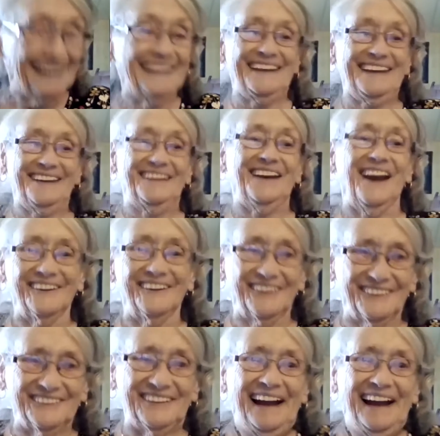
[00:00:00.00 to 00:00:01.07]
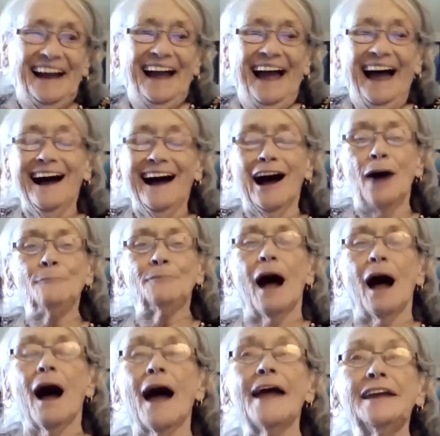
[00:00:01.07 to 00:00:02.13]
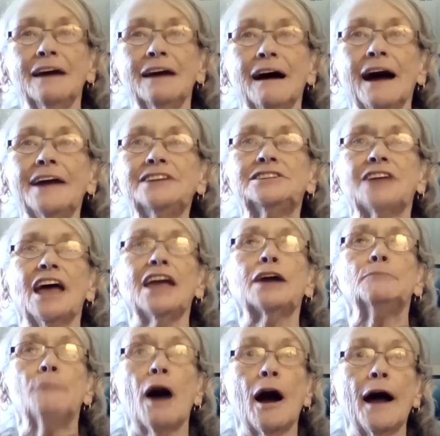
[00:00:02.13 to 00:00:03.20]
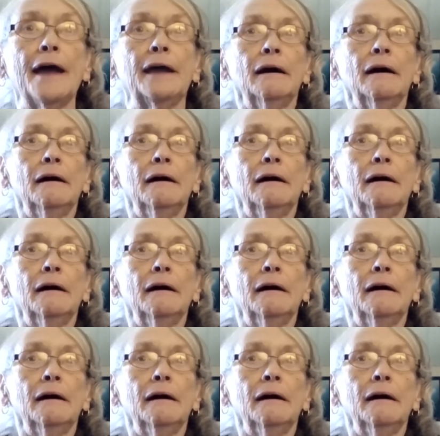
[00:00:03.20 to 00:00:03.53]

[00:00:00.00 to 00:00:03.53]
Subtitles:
You know, I take my